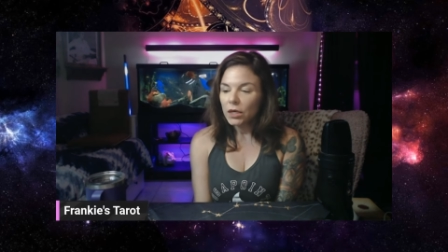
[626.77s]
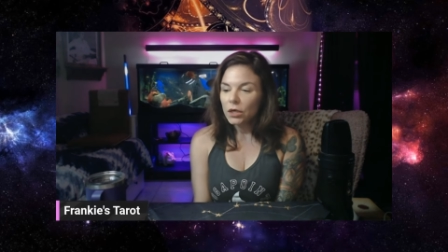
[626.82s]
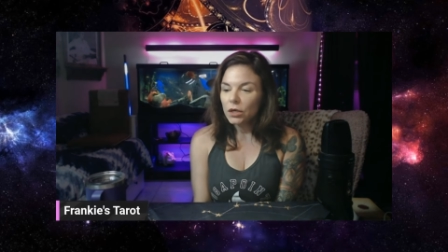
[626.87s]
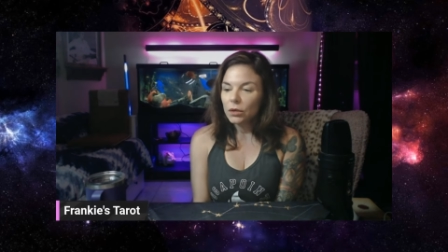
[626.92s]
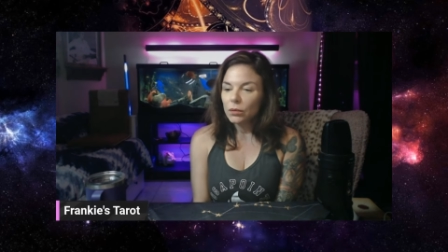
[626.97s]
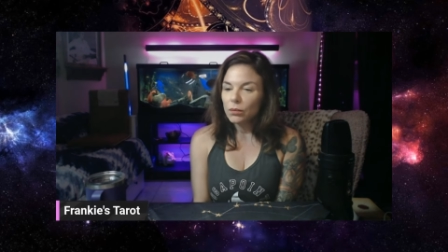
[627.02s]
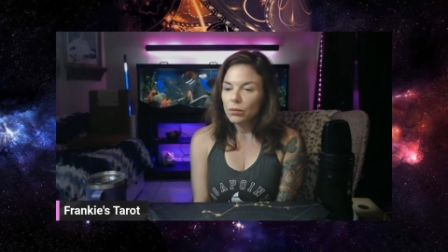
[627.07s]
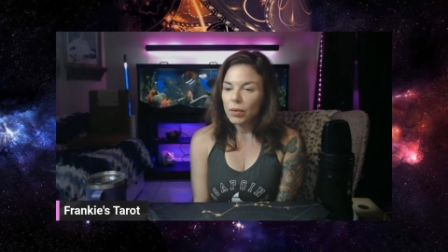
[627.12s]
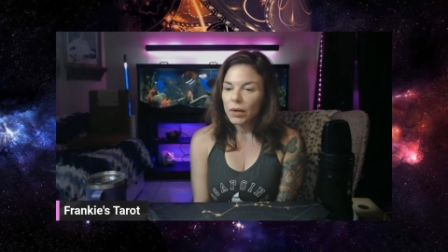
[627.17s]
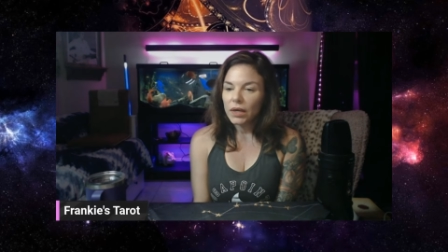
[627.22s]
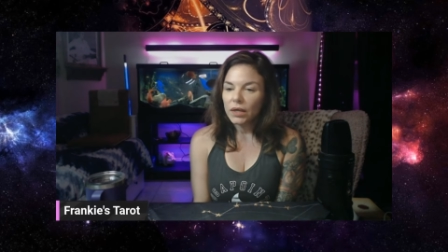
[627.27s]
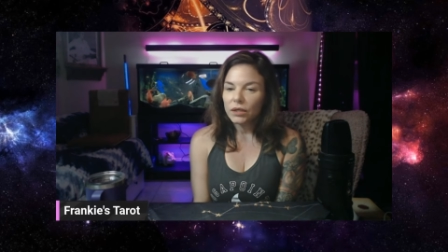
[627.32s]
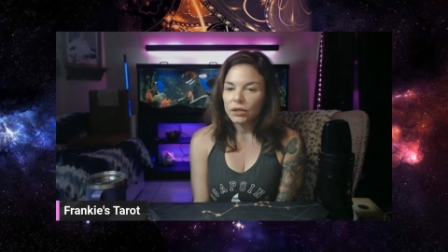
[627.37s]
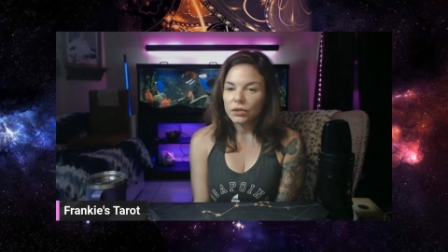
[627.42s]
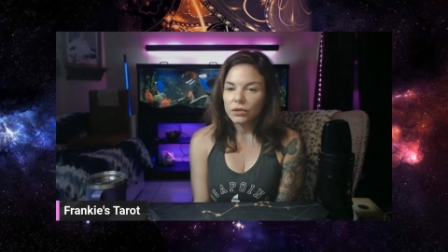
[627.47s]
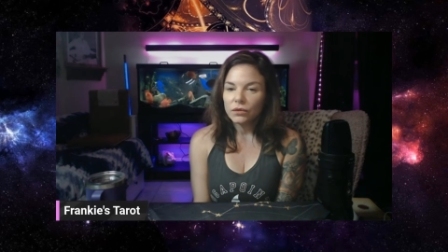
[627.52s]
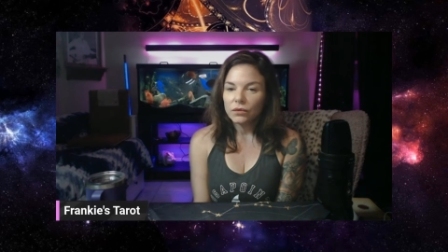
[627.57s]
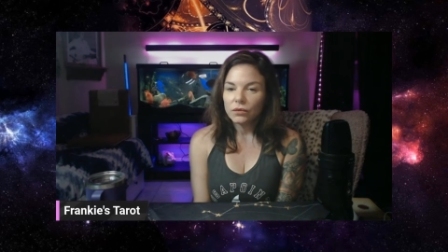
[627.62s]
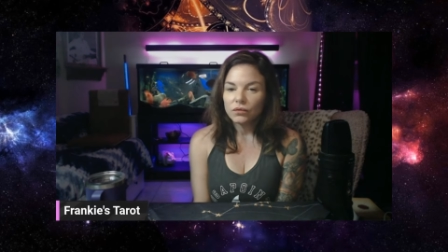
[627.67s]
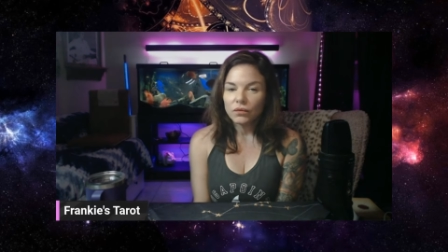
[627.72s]
But
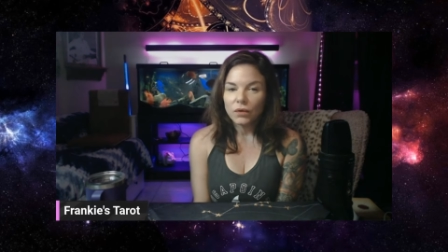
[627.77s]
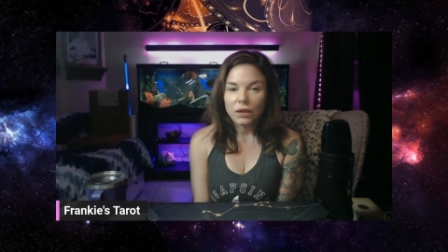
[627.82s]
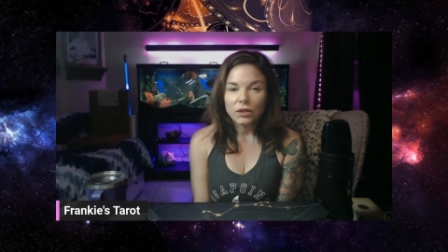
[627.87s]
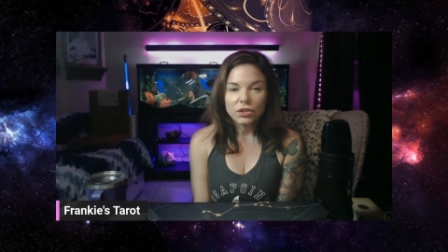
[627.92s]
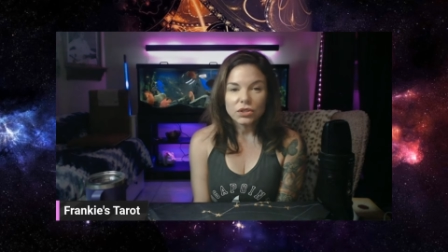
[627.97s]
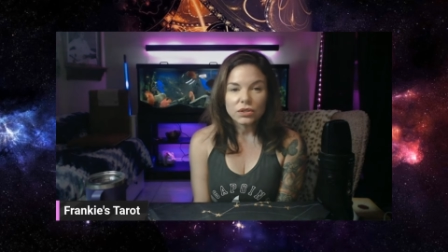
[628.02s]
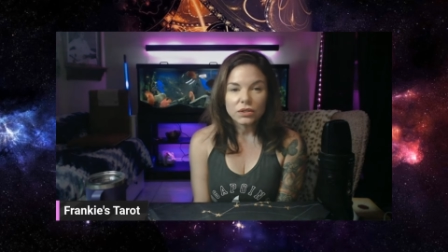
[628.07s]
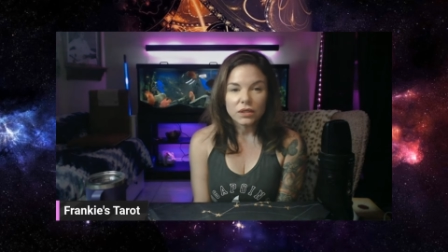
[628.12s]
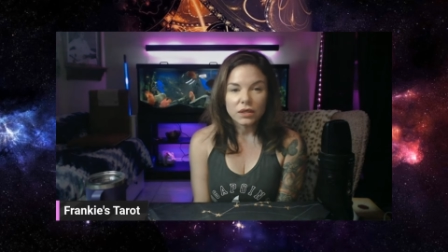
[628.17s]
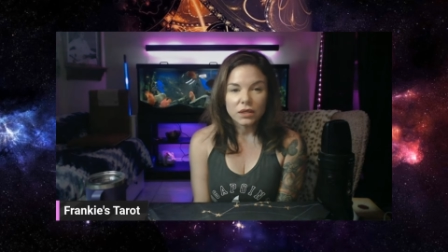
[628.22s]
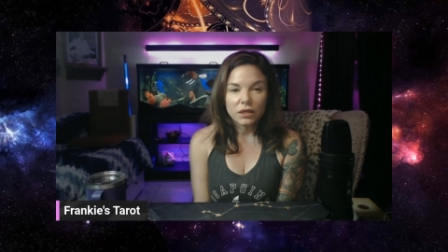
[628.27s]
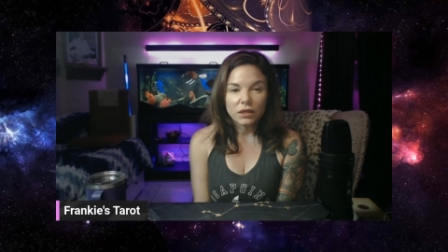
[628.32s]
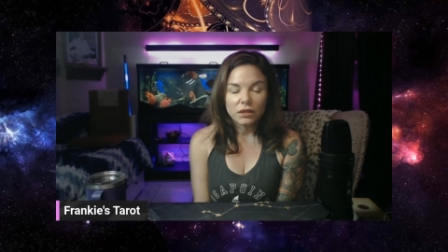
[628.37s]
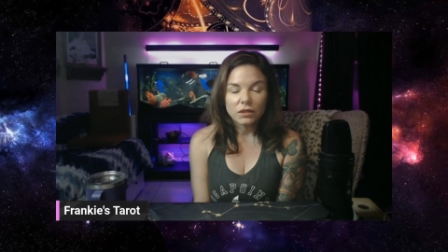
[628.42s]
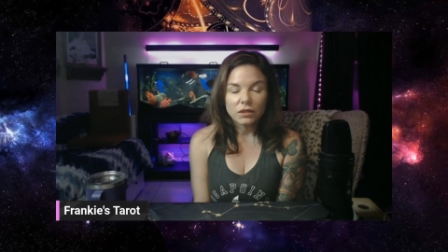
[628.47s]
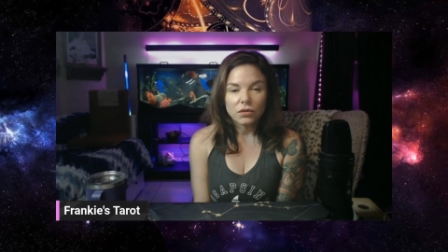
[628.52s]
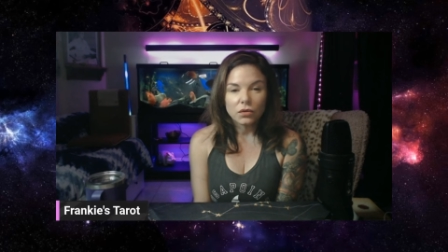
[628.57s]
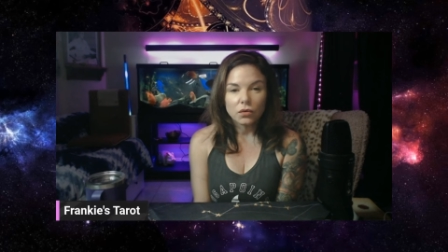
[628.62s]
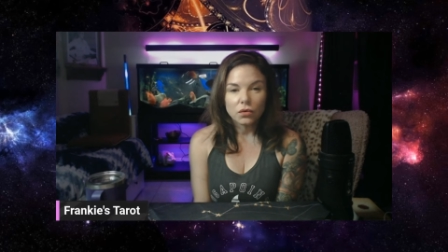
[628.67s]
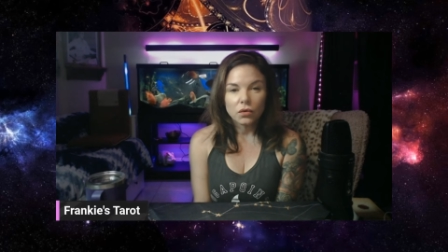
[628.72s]
you rush
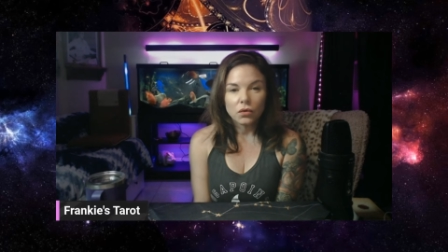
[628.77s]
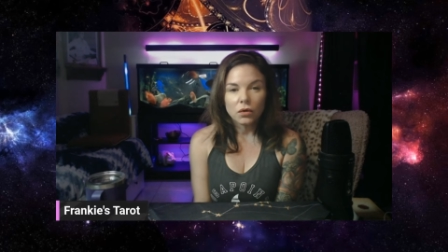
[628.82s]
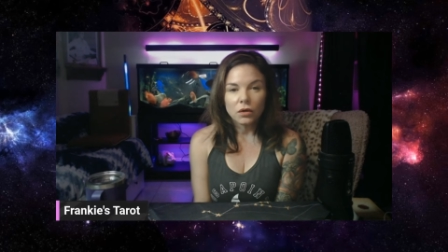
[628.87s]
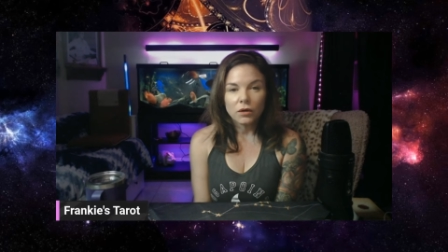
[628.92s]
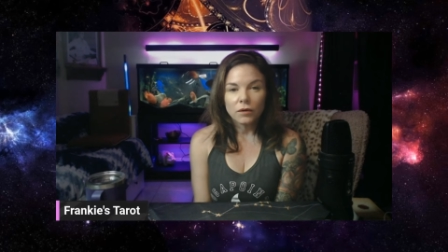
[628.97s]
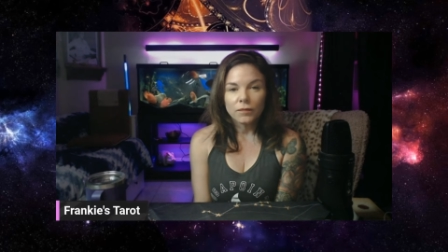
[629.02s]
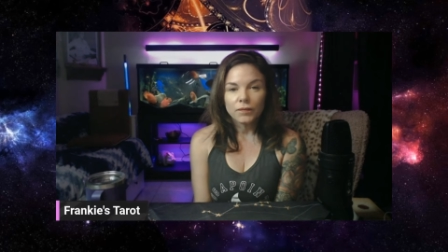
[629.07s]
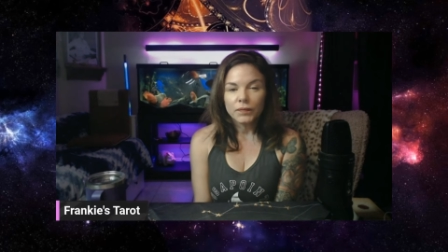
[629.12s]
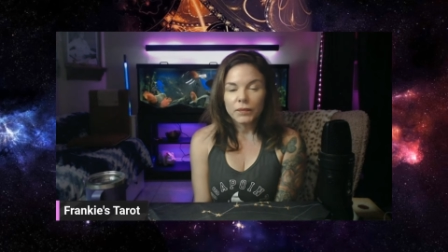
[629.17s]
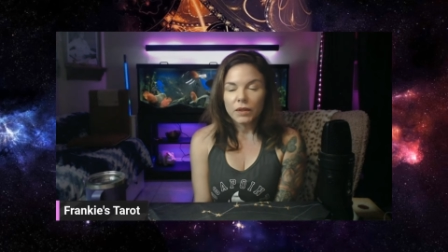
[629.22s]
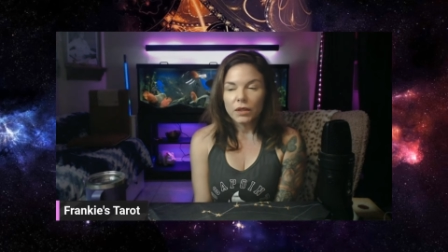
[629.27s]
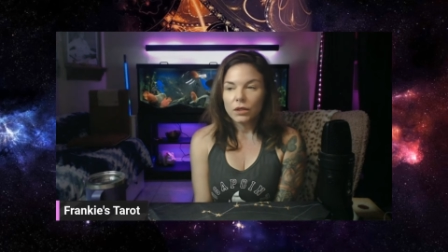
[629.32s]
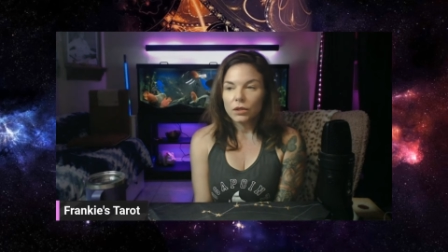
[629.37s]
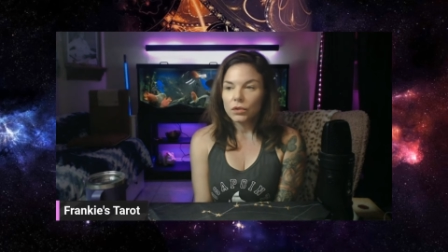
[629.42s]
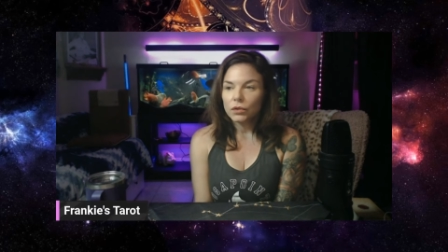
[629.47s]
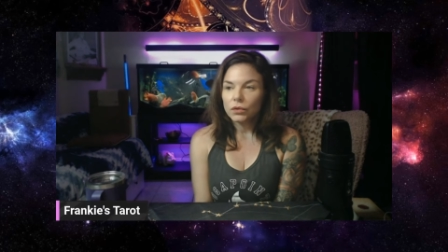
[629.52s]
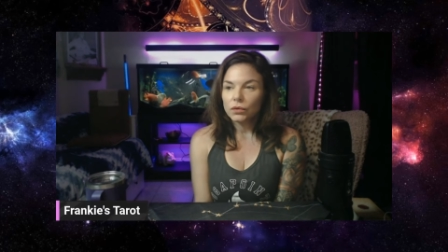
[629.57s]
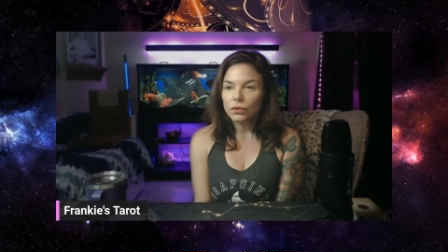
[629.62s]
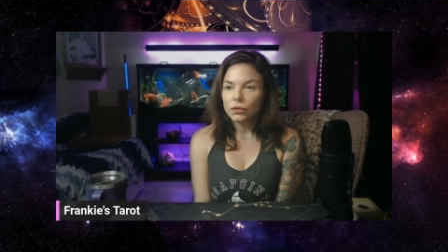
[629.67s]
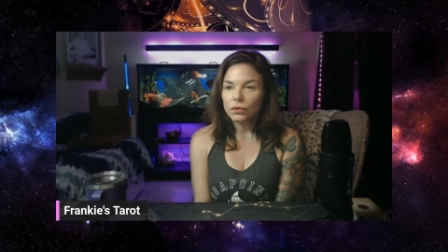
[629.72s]
things, or
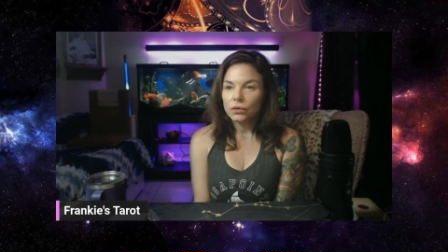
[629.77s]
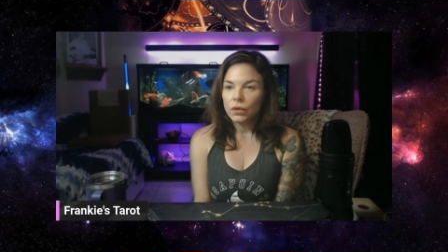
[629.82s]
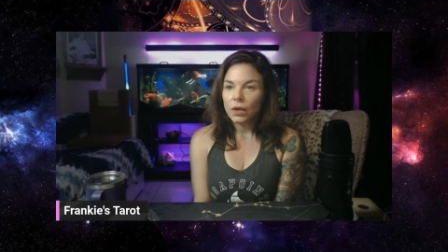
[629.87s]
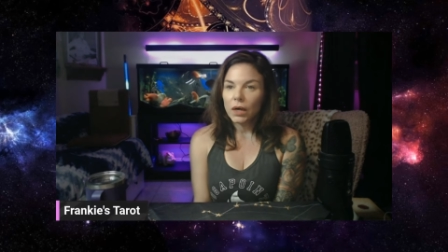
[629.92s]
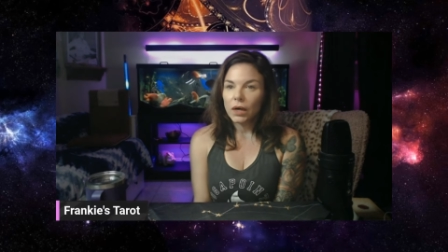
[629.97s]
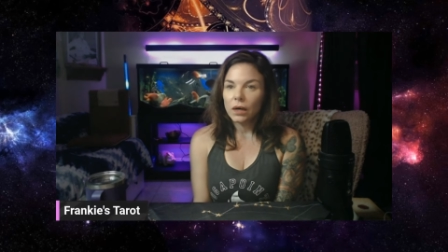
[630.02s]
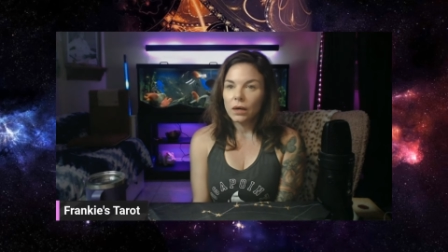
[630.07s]
you